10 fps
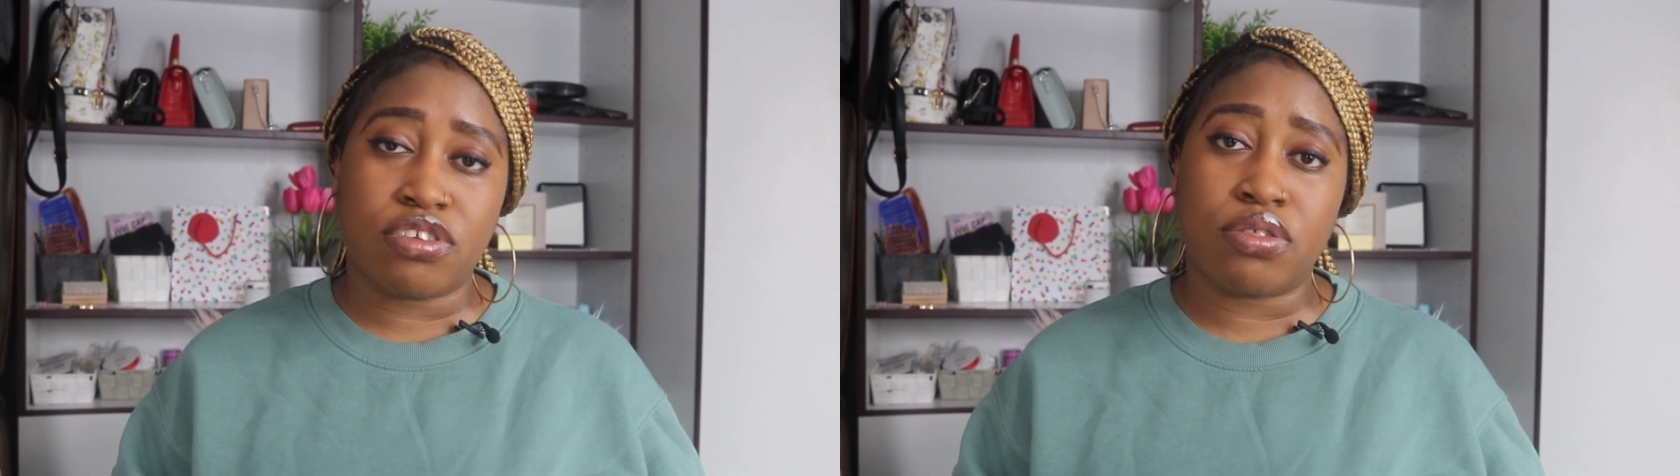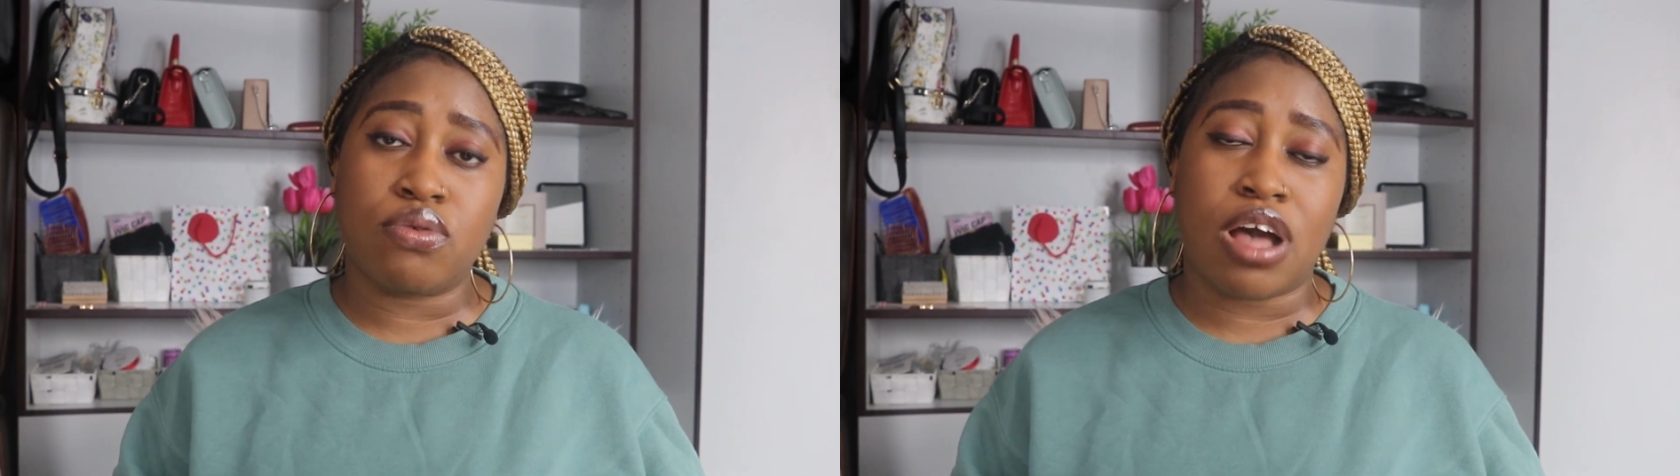
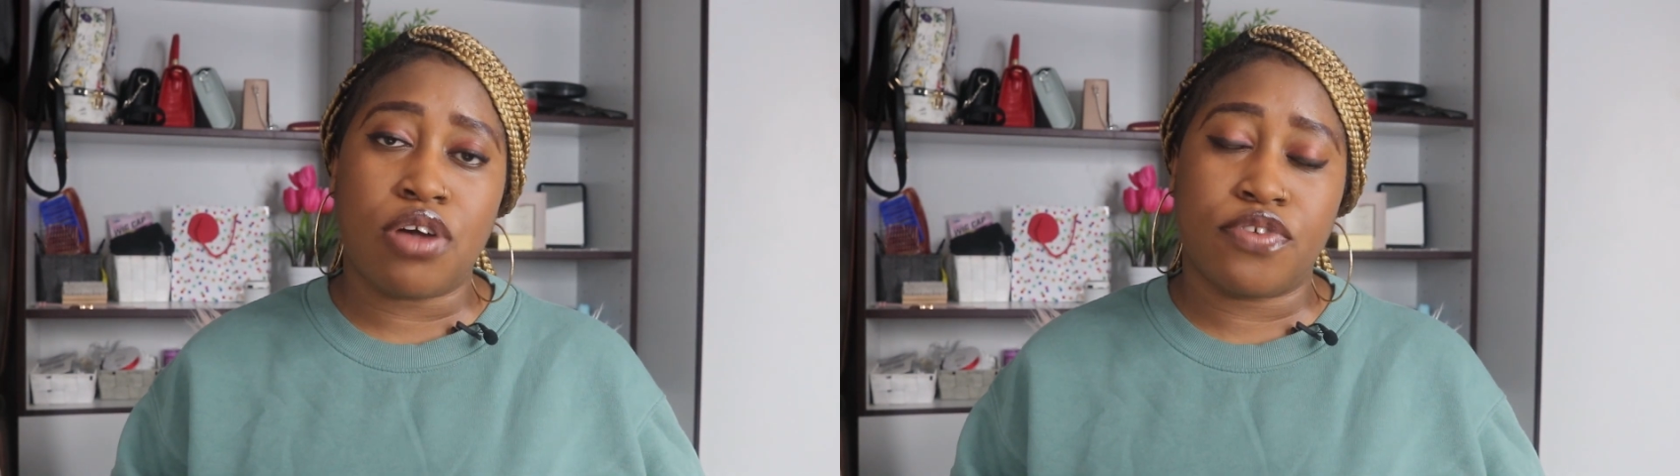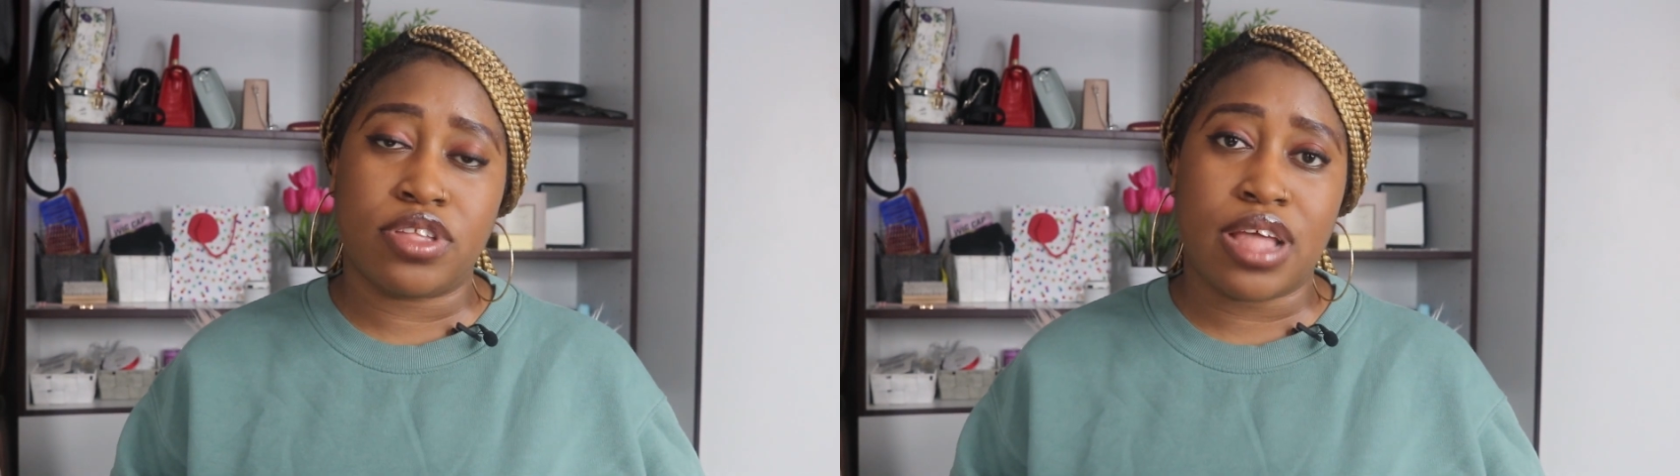Just look
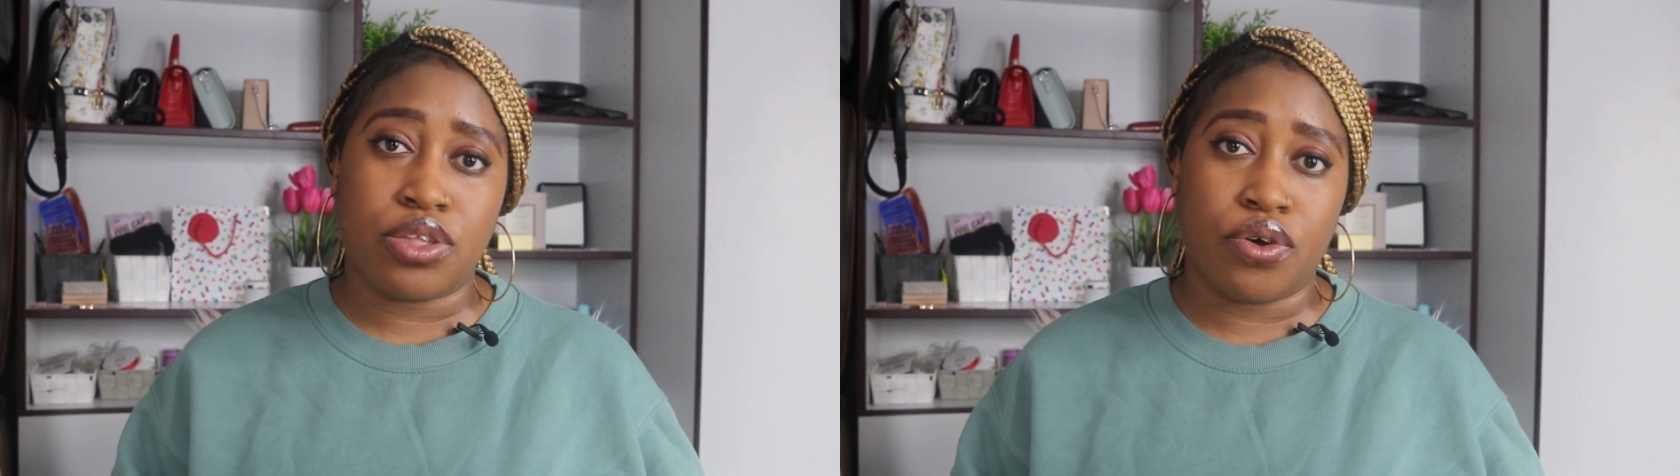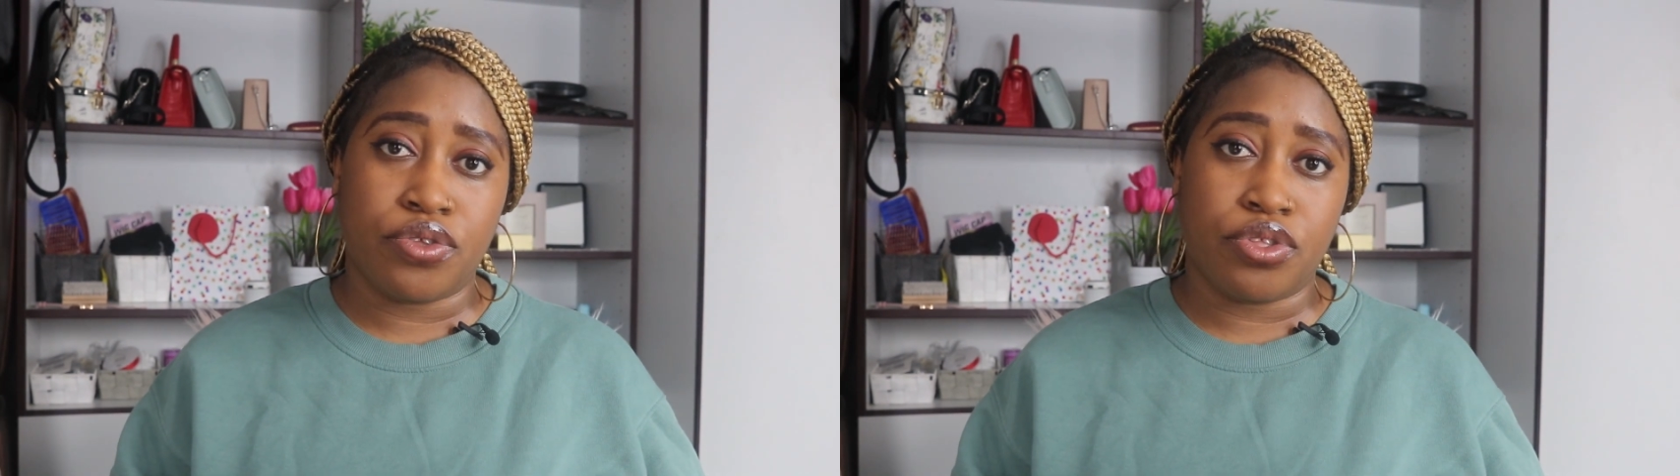out for
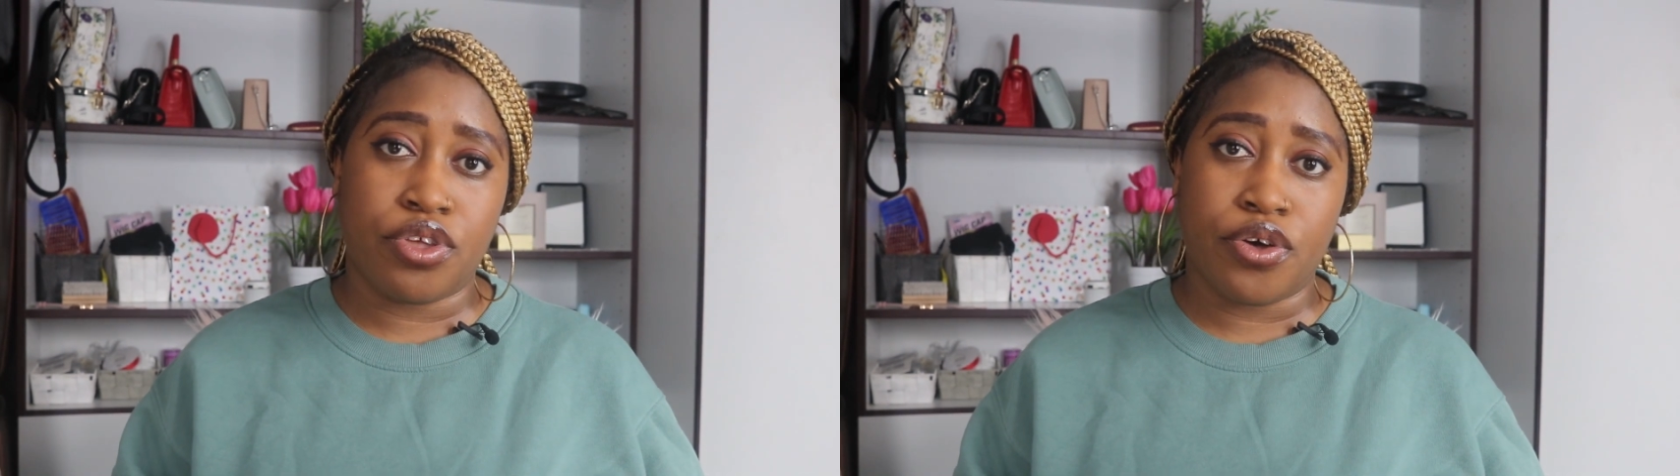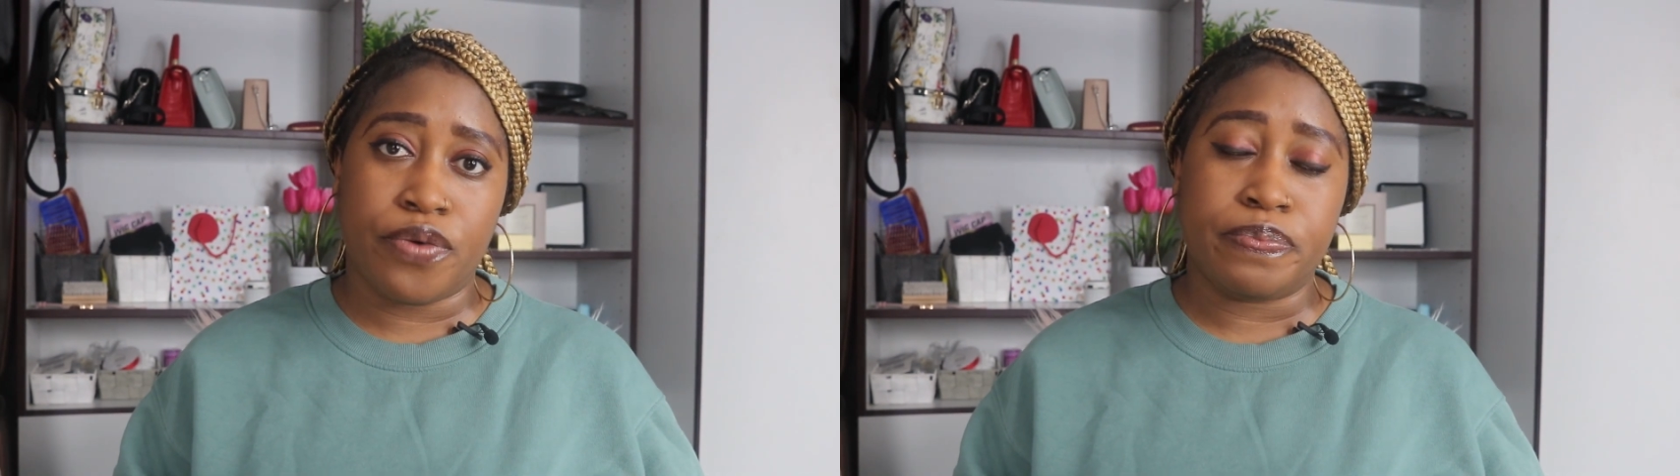that on
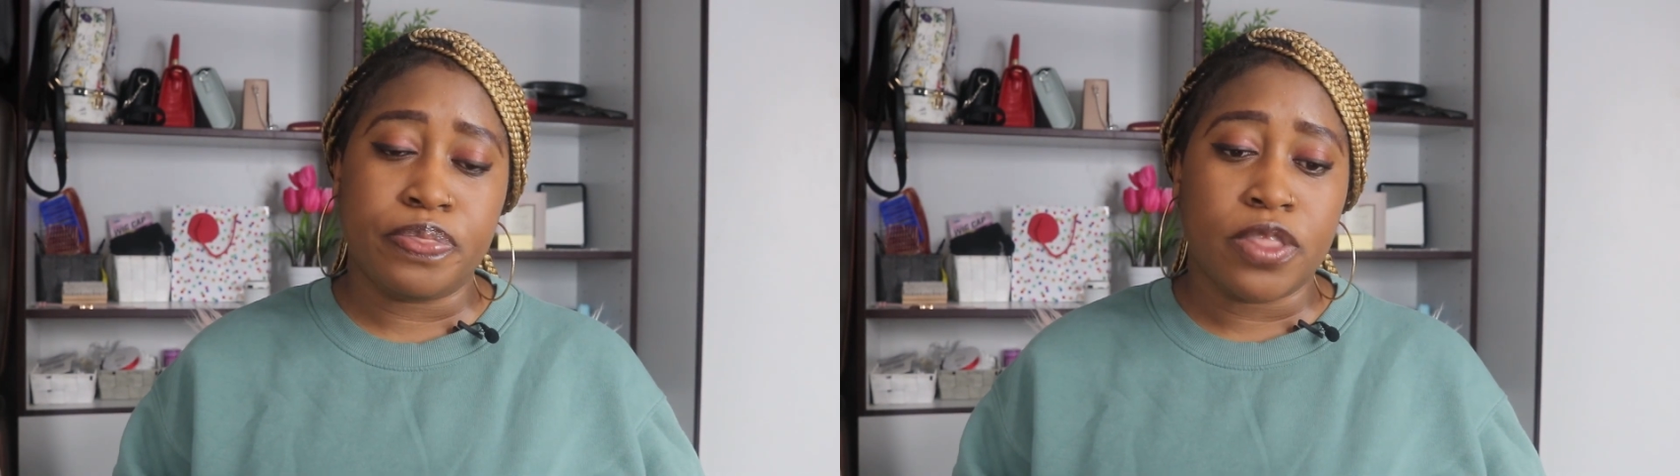the,